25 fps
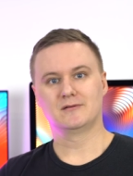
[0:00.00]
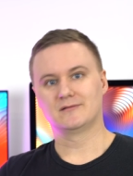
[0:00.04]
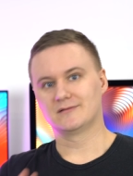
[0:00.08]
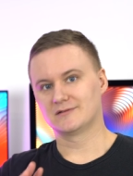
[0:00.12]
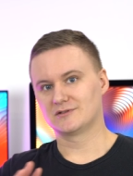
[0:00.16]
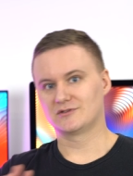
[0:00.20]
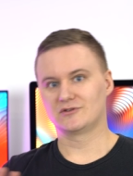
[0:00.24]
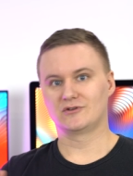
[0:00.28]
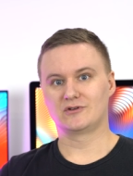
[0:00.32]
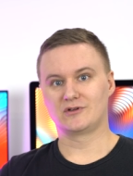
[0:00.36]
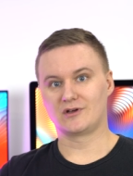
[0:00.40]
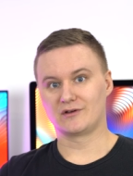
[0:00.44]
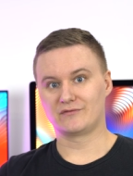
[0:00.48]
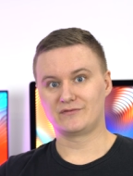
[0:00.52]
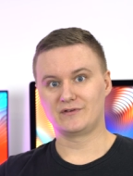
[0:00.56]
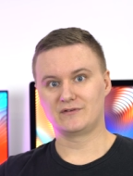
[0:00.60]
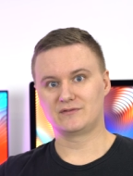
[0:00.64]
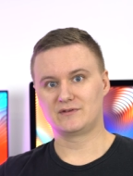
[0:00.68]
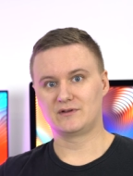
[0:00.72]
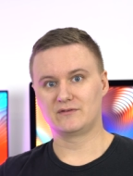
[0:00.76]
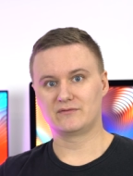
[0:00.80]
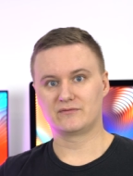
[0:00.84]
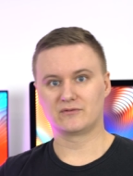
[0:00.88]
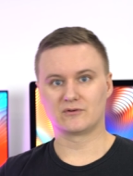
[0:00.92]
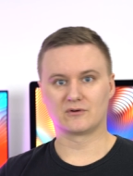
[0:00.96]
Studio
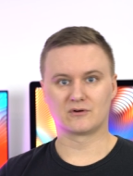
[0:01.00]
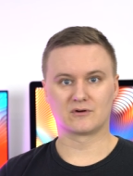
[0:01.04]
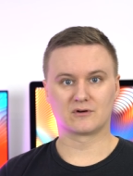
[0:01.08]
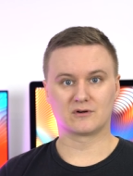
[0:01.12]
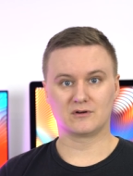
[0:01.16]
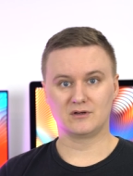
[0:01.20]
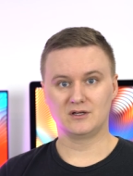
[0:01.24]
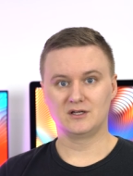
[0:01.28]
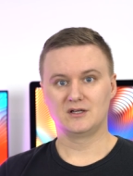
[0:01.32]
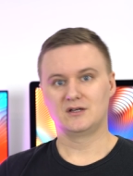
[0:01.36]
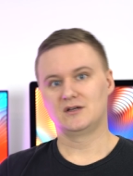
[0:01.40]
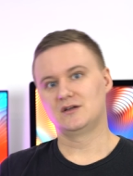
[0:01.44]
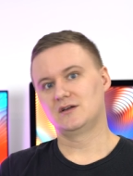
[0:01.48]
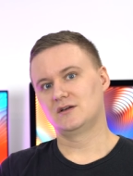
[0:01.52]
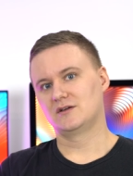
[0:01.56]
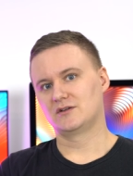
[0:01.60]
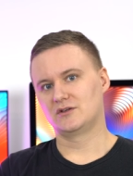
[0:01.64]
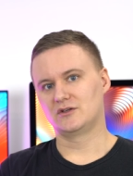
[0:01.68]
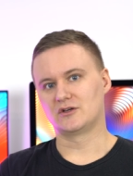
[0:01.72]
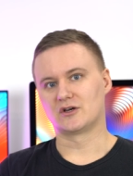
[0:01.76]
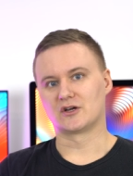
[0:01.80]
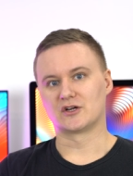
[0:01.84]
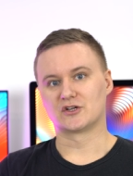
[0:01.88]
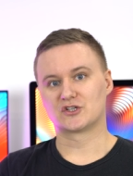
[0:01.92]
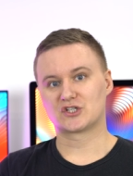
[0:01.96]
54,
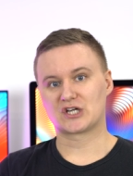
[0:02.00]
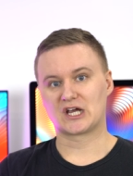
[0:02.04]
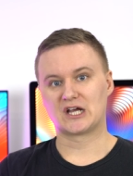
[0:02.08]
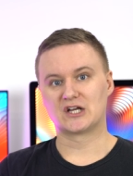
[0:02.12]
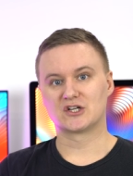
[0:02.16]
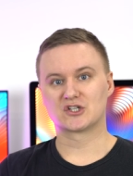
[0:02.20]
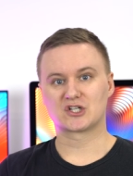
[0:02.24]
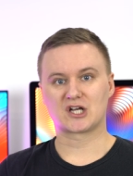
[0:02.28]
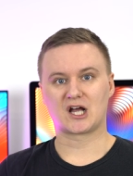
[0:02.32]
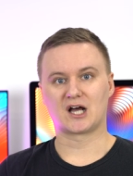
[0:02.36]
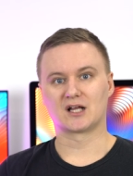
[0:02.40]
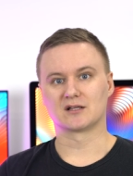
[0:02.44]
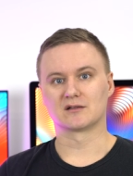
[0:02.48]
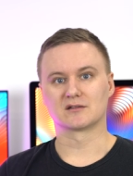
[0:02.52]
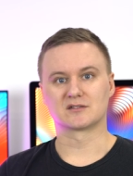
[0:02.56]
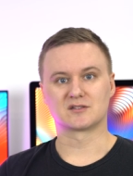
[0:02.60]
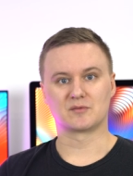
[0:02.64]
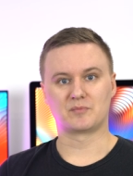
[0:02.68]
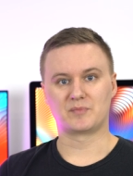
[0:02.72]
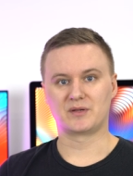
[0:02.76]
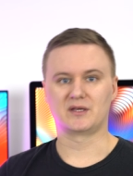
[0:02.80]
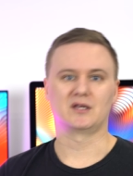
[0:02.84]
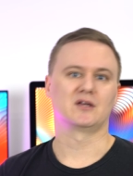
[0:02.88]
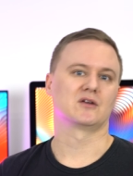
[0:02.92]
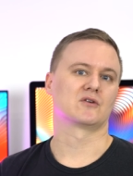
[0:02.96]
you know, change color to
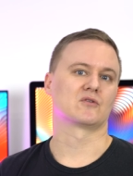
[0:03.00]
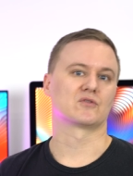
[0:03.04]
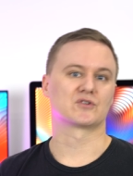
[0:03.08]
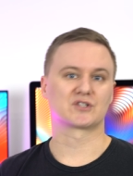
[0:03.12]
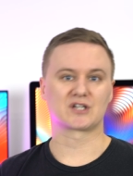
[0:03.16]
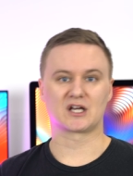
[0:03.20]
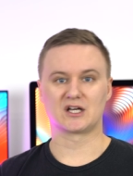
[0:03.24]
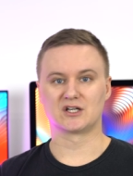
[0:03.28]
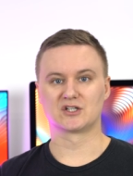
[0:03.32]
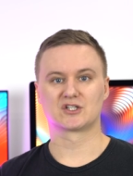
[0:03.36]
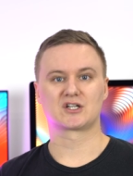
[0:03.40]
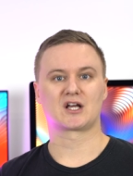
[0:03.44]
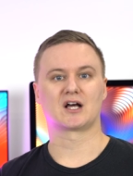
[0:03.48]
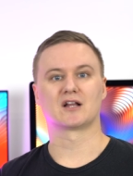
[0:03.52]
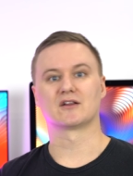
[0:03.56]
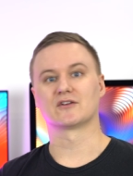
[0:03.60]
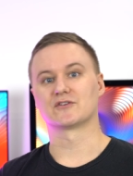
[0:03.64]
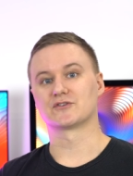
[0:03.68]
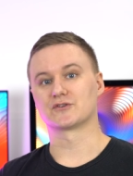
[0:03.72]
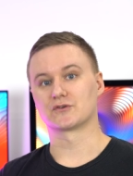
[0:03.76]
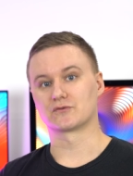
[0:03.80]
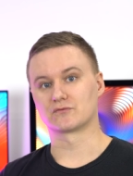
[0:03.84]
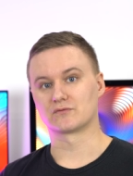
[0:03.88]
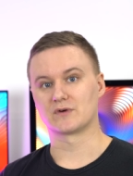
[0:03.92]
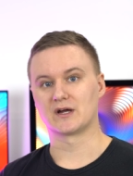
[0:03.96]
pink or change color
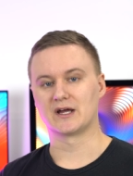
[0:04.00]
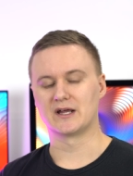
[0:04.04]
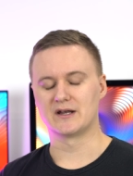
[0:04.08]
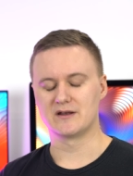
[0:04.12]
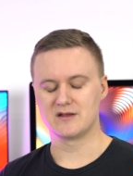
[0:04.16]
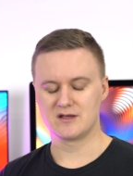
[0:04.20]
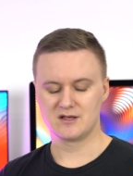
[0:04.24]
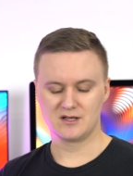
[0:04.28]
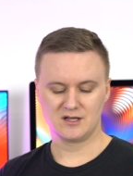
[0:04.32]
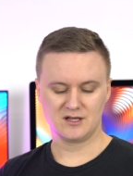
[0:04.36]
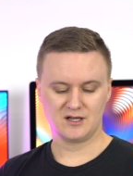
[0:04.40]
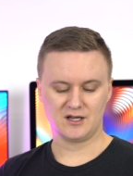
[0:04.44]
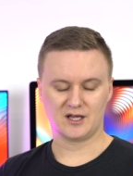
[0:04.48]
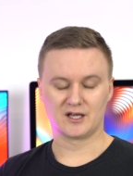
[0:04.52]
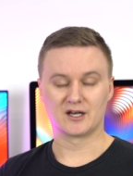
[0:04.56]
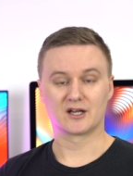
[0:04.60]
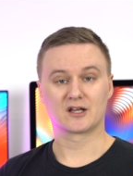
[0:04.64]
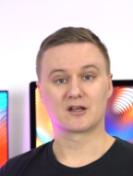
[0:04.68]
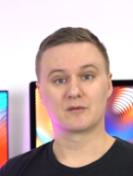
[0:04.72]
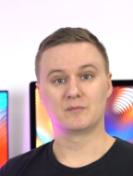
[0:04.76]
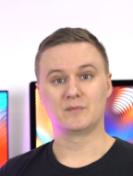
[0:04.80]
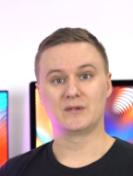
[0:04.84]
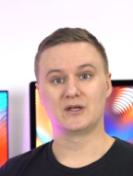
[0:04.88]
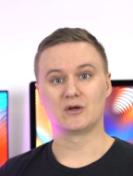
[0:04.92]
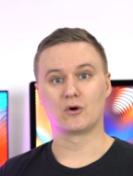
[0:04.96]
to red, and it
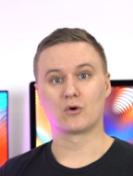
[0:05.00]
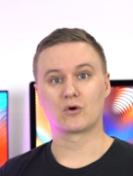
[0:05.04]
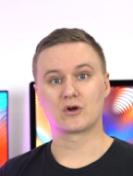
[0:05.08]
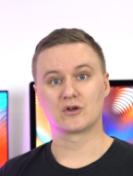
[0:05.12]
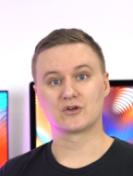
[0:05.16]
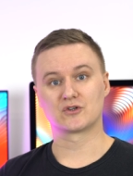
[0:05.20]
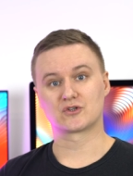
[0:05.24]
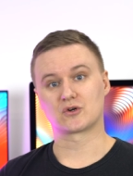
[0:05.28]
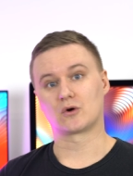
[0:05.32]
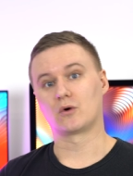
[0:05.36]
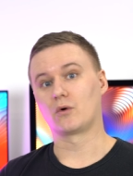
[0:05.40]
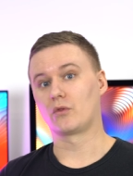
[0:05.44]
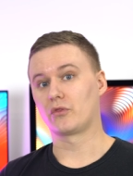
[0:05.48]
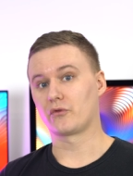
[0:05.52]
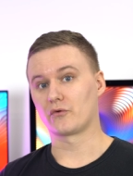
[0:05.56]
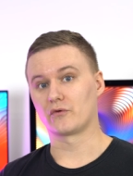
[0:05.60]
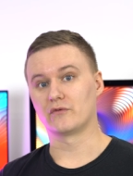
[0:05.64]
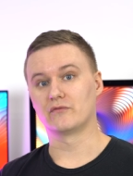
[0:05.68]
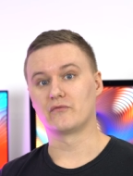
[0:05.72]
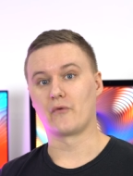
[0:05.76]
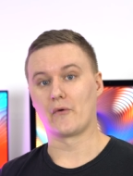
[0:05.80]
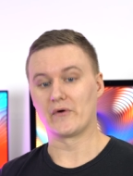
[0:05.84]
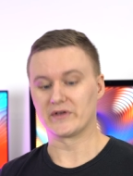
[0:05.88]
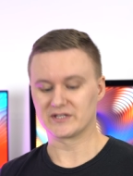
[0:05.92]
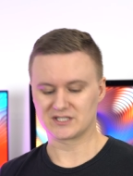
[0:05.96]
can be all controlled through
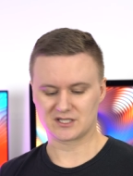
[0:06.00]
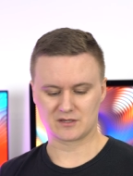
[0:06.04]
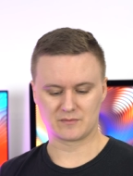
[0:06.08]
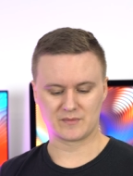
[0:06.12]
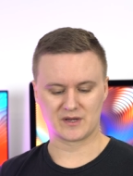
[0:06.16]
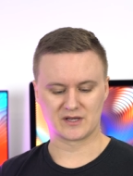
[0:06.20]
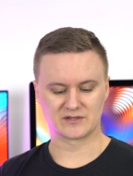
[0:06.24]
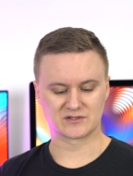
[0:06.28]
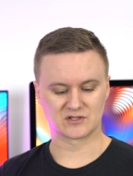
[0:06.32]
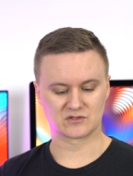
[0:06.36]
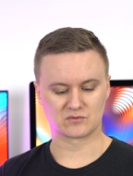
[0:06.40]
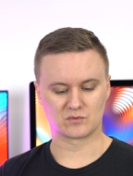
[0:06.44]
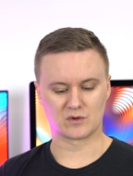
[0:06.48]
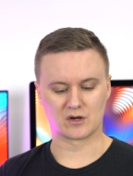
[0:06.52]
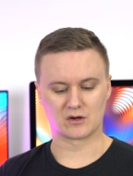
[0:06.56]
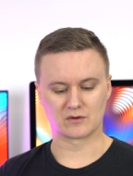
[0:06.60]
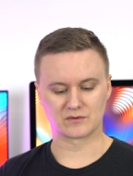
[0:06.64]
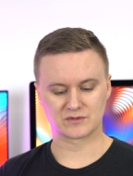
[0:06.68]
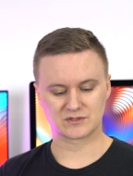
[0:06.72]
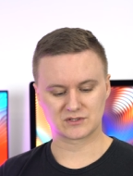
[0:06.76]
voice commands as well.